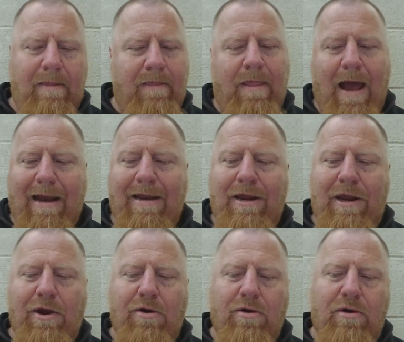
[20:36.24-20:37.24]
that
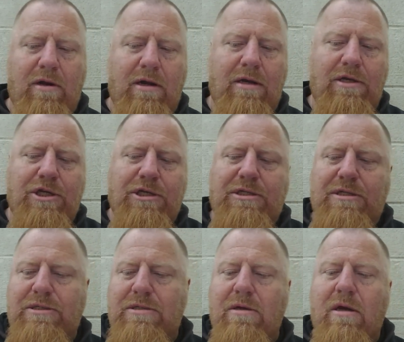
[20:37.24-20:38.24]
here. Uh,
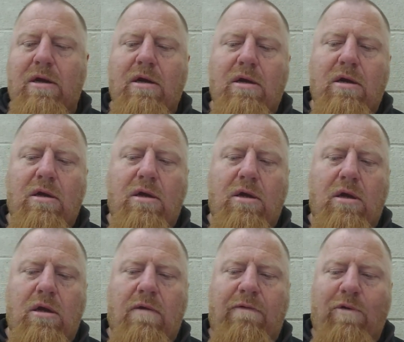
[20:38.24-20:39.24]
just
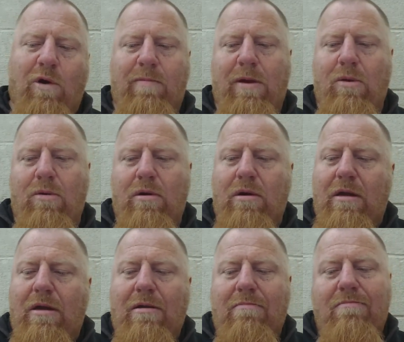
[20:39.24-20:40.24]
if you want to be a
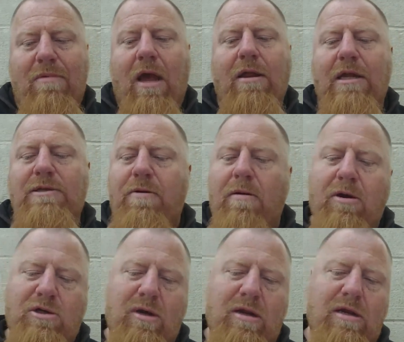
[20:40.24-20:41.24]
yeah, that's pretty
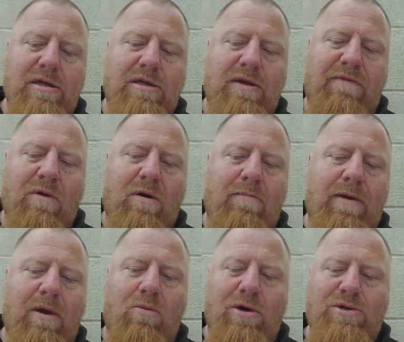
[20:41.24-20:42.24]
much what it is. If you want to
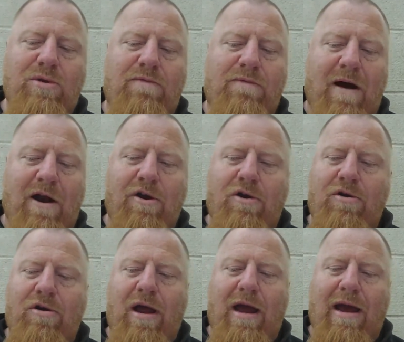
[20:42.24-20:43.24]
be a wizard
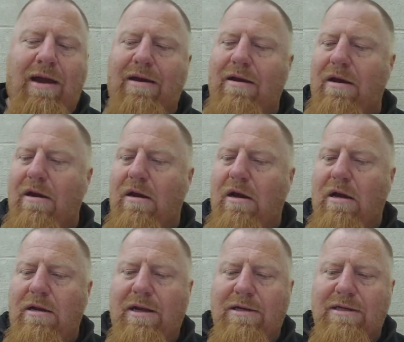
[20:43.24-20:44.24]
fighter at
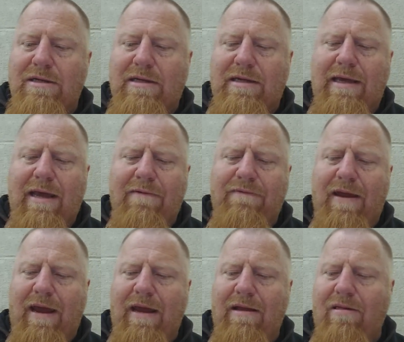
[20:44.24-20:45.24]
doesn't give
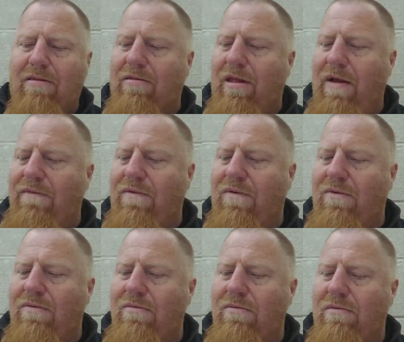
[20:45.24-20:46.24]
a
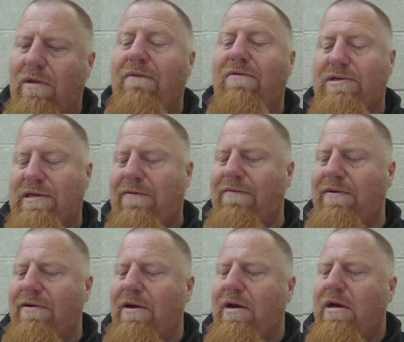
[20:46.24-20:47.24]
level level seven,
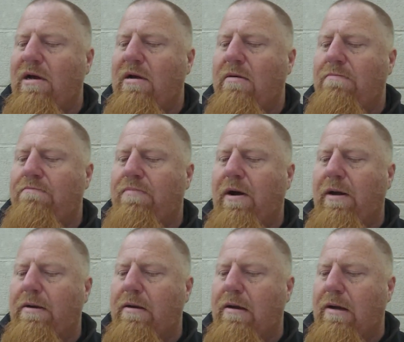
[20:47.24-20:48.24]

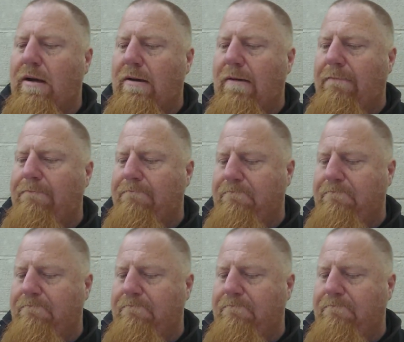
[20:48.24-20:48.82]
but uh,